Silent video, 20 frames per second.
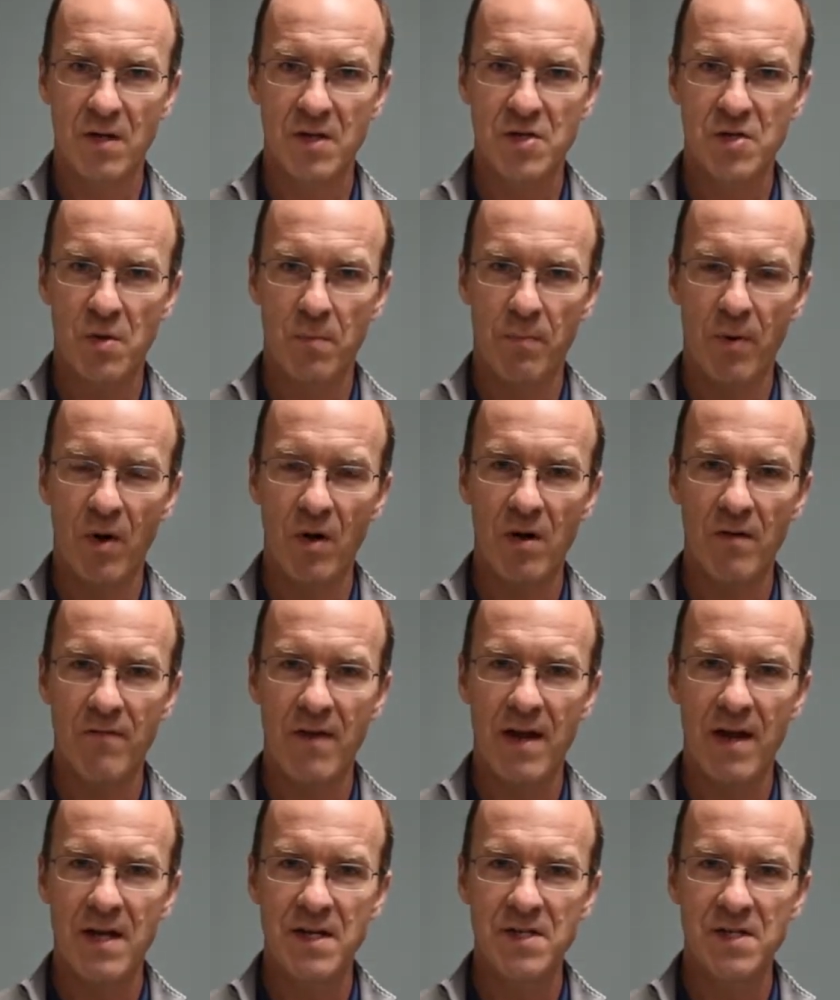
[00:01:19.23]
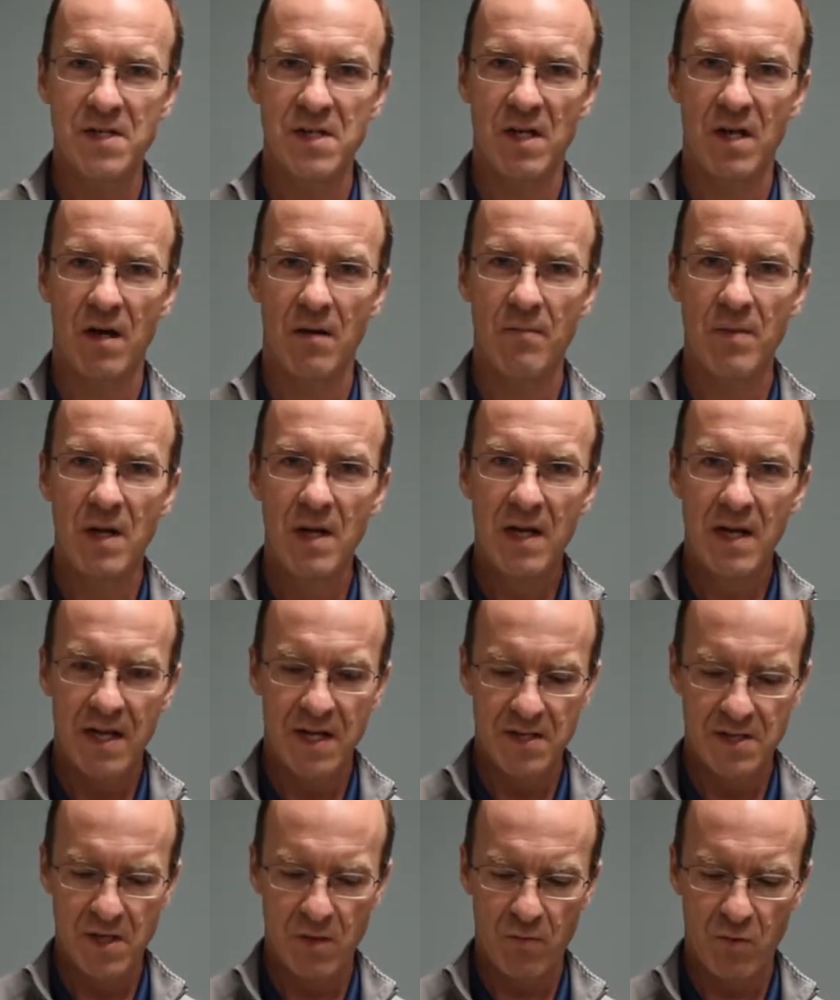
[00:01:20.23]
And so part of Astym
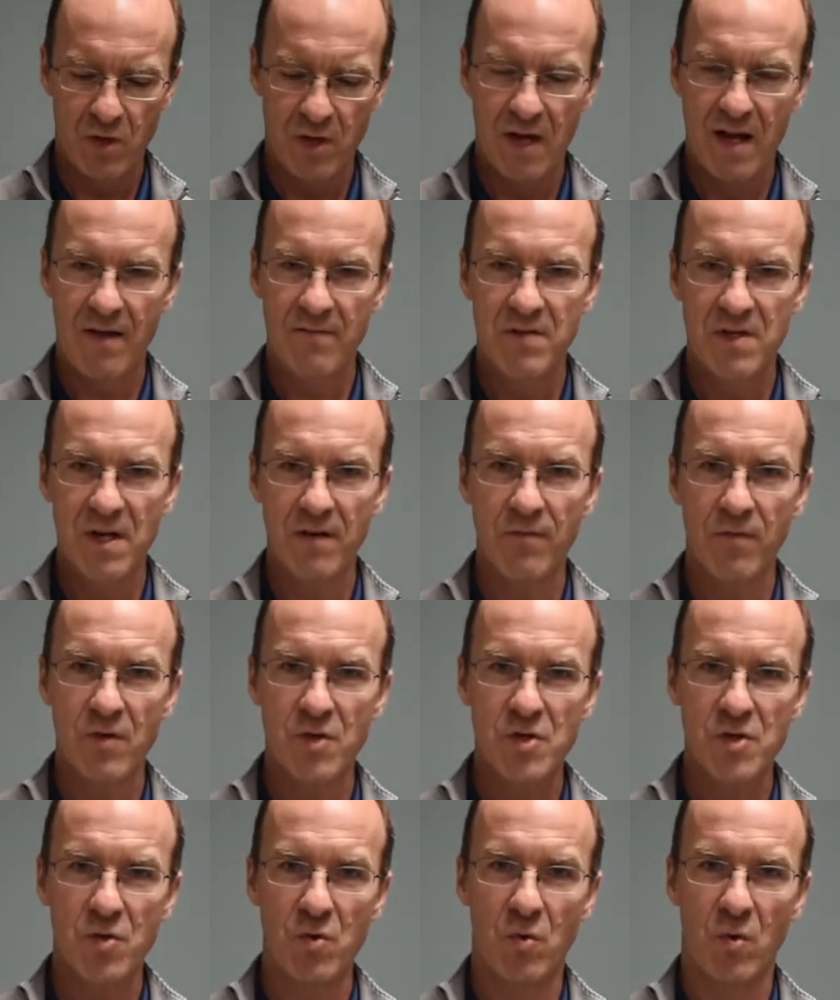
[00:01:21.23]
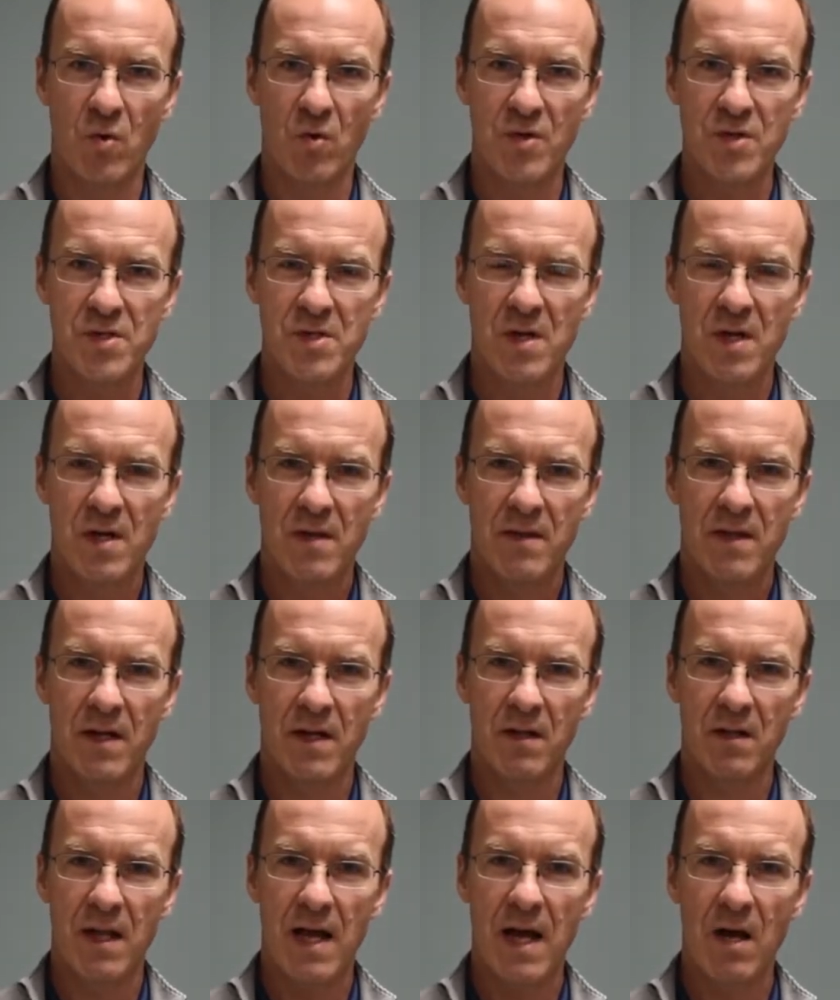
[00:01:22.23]
is that we're going to have different tools that
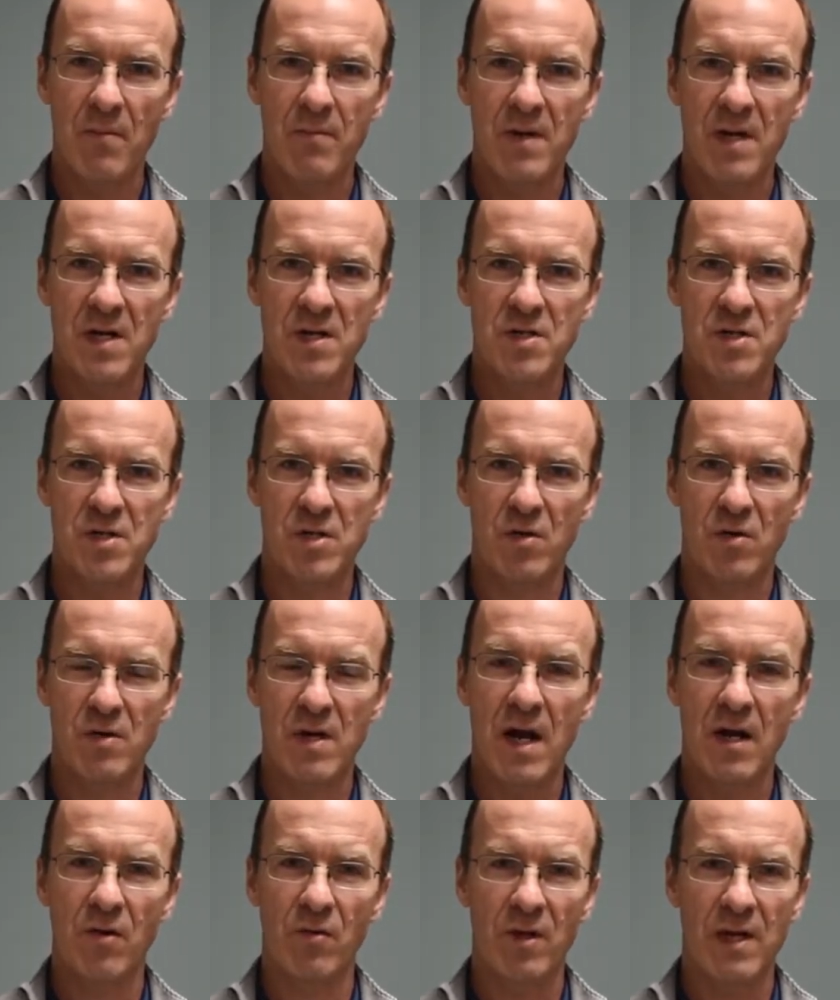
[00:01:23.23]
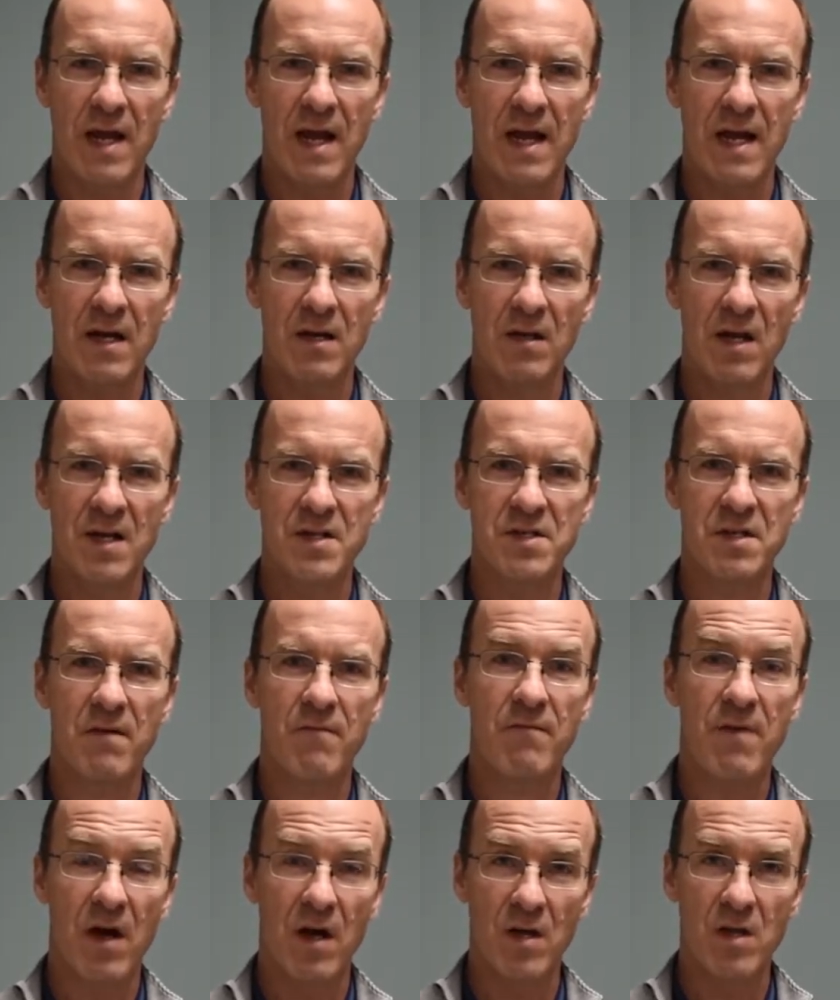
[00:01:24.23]
allow me to not only analyze and
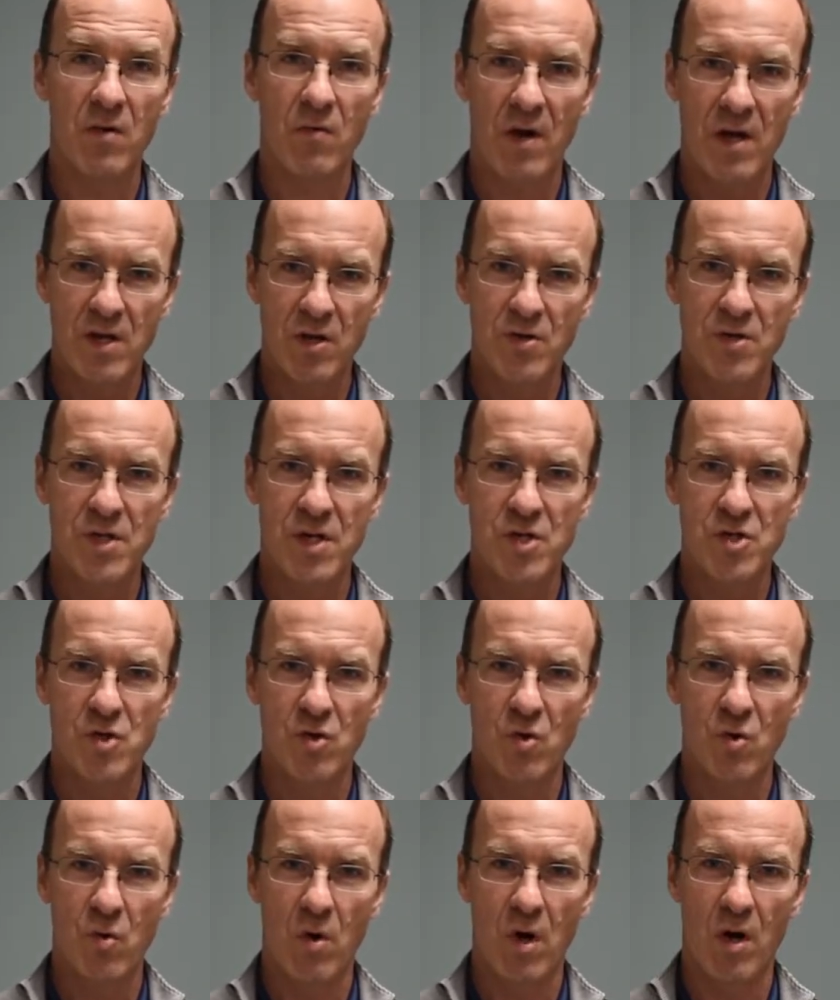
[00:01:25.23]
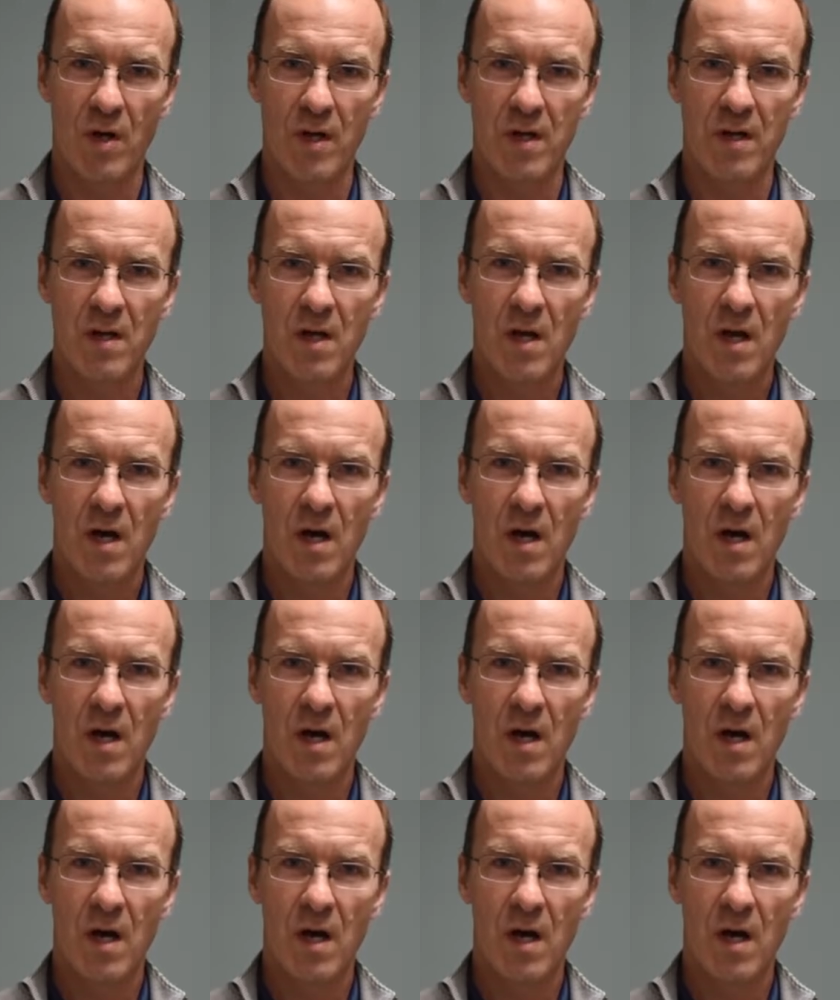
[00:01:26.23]
evaluate your tissue quality,